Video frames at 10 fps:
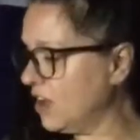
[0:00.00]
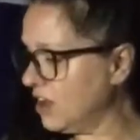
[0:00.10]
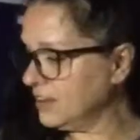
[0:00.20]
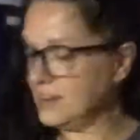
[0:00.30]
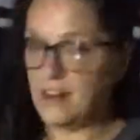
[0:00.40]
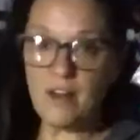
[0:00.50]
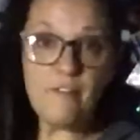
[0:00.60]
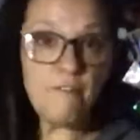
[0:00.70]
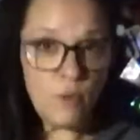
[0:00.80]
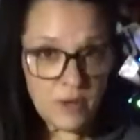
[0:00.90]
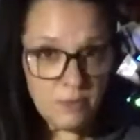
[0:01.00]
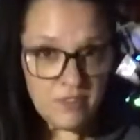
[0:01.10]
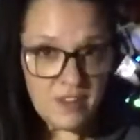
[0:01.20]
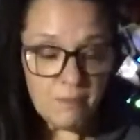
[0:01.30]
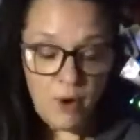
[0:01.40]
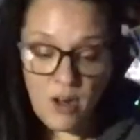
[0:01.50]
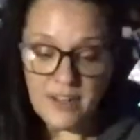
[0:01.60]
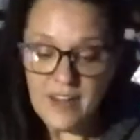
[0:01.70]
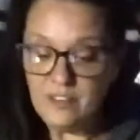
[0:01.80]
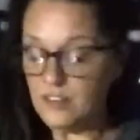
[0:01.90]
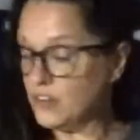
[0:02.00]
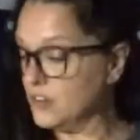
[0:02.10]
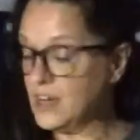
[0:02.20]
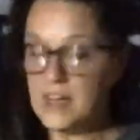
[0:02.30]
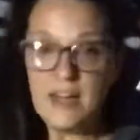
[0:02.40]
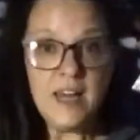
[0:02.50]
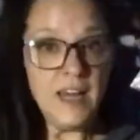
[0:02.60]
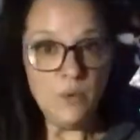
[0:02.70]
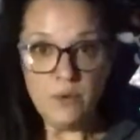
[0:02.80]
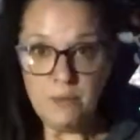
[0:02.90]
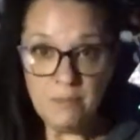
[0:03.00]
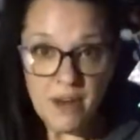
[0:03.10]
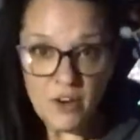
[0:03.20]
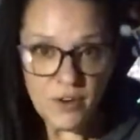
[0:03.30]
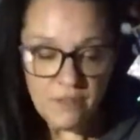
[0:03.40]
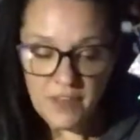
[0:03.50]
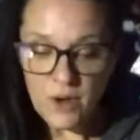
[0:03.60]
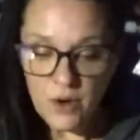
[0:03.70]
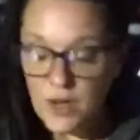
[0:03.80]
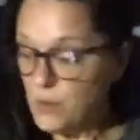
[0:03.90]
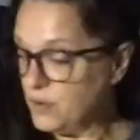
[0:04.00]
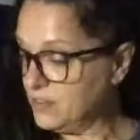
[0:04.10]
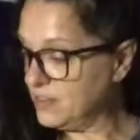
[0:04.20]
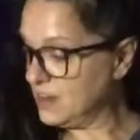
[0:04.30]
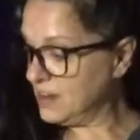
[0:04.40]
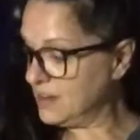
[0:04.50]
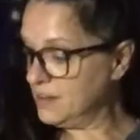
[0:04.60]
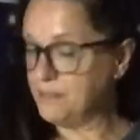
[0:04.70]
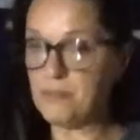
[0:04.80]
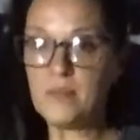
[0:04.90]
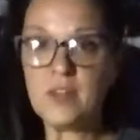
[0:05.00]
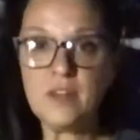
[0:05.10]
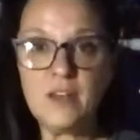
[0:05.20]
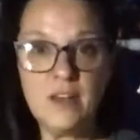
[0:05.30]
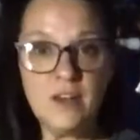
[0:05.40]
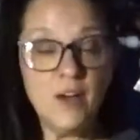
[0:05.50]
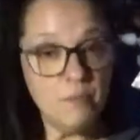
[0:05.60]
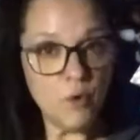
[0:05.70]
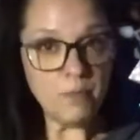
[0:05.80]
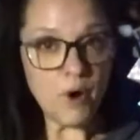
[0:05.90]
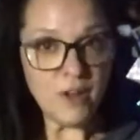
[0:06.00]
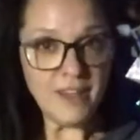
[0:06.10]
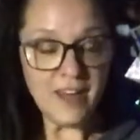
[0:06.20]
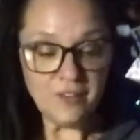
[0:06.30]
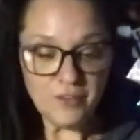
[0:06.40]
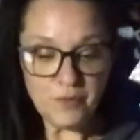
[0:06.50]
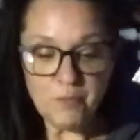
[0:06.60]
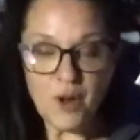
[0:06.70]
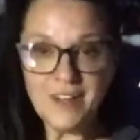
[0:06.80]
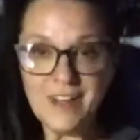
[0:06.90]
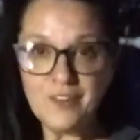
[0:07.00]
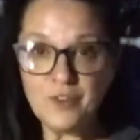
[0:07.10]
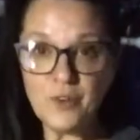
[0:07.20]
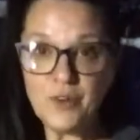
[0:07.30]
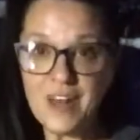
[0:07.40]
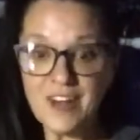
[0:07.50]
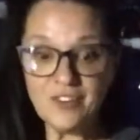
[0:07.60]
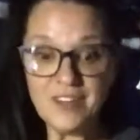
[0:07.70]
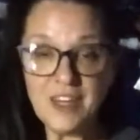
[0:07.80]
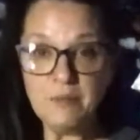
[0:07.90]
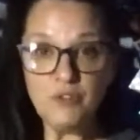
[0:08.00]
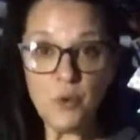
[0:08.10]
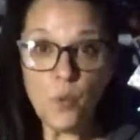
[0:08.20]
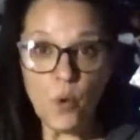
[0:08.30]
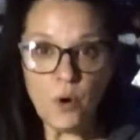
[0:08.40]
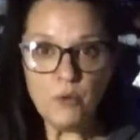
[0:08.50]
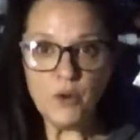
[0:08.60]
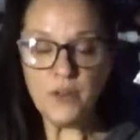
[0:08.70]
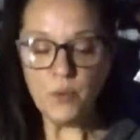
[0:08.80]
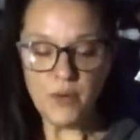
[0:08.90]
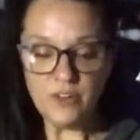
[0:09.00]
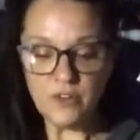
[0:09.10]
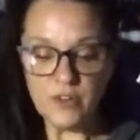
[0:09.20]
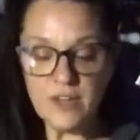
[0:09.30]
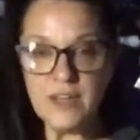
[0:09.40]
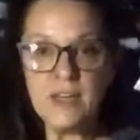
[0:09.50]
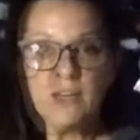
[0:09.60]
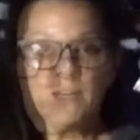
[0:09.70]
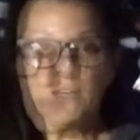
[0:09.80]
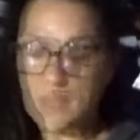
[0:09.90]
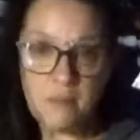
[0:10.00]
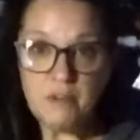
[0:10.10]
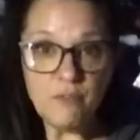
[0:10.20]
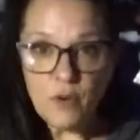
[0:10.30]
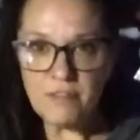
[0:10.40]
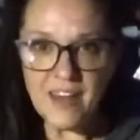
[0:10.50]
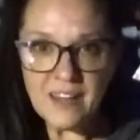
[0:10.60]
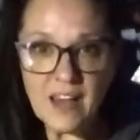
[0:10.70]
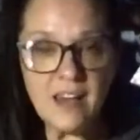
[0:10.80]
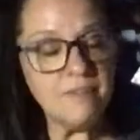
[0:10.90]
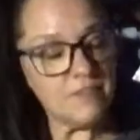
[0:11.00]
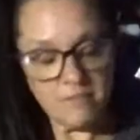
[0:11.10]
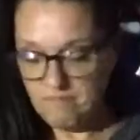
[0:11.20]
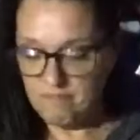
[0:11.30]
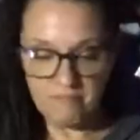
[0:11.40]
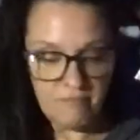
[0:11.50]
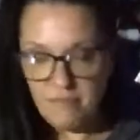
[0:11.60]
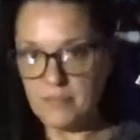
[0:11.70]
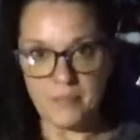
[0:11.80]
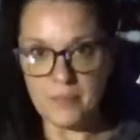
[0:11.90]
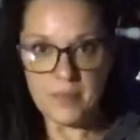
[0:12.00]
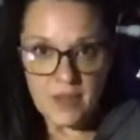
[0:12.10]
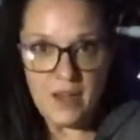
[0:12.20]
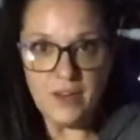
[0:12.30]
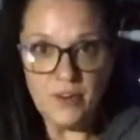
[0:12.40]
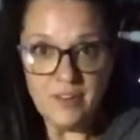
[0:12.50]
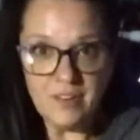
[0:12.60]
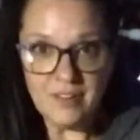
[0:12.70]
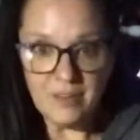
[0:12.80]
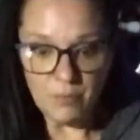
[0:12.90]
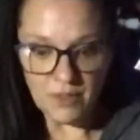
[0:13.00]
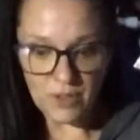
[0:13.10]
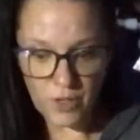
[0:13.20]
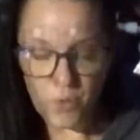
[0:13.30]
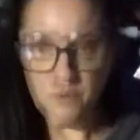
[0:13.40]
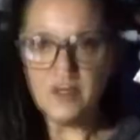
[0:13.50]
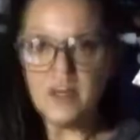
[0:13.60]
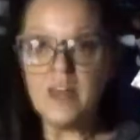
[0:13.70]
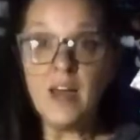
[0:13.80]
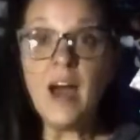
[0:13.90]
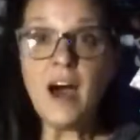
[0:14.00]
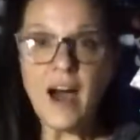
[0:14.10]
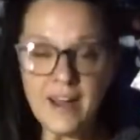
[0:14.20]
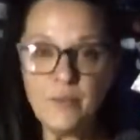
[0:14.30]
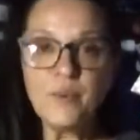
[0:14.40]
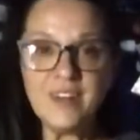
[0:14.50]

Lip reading: cotton, 40% polyester. It would be better if it was more polyester. Polyester actually keeps you warmer in the winter. Yeah, before van life, I couldn't sleep with clothes. I